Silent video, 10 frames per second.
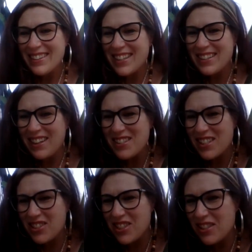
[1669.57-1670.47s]
Danielle
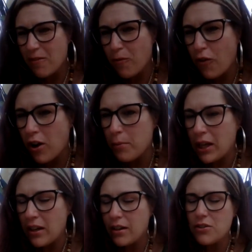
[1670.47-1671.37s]
says she's in
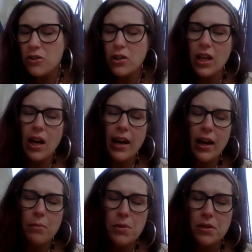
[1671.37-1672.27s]
farming country.
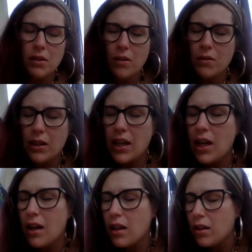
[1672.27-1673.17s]
I
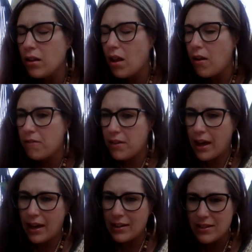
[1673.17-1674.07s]
absolutely love
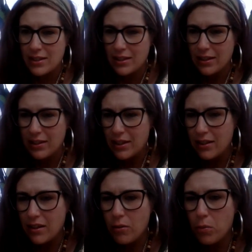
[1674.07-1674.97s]
that.
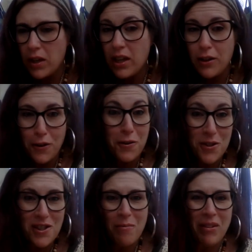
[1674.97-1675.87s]
We
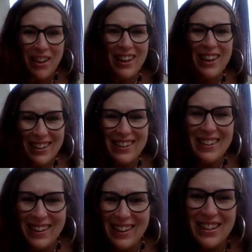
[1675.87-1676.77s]
used to be,
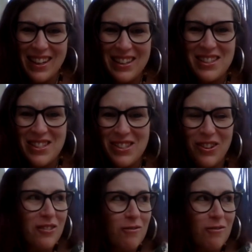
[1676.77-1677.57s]
and it's